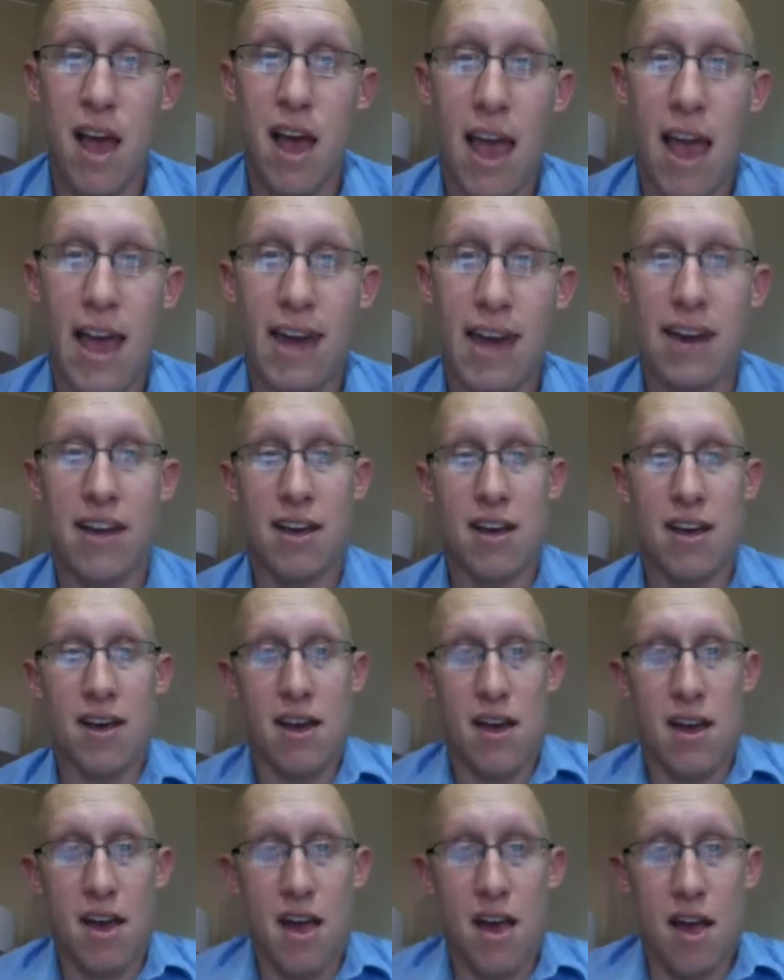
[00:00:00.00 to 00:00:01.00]
And
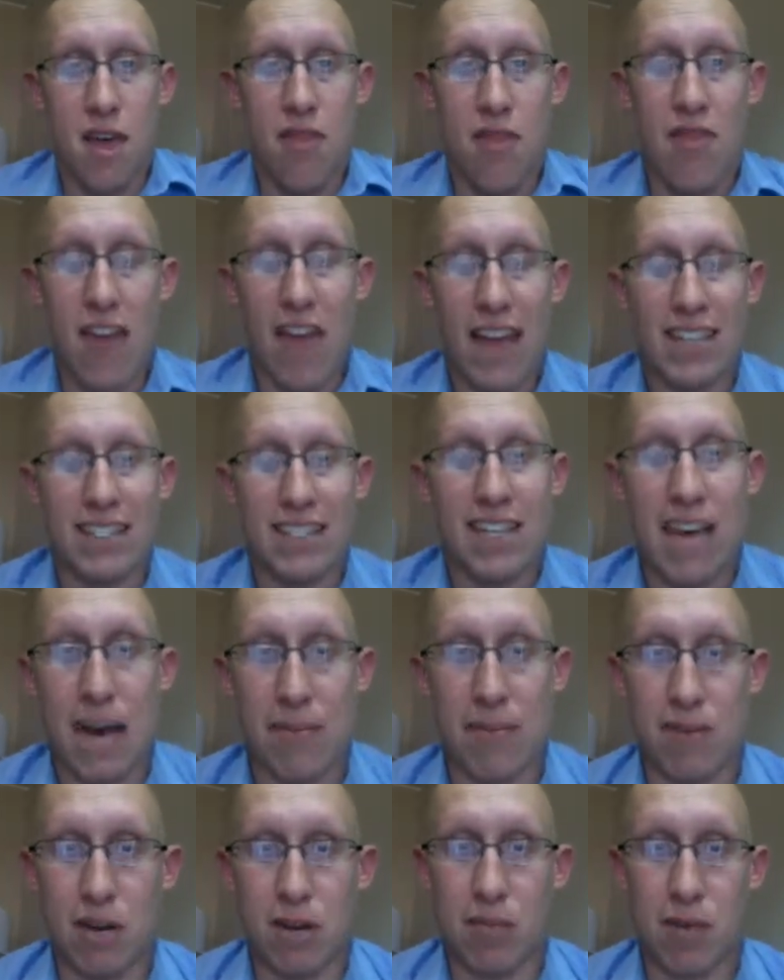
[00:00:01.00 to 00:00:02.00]
that's
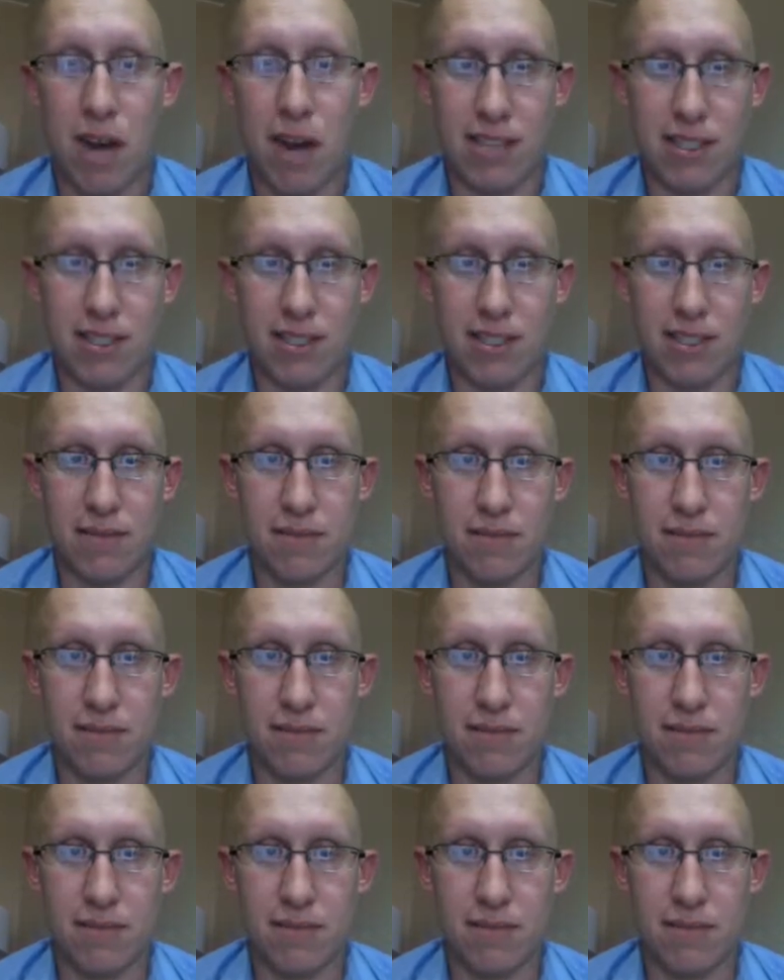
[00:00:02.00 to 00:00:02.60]
top-down processing.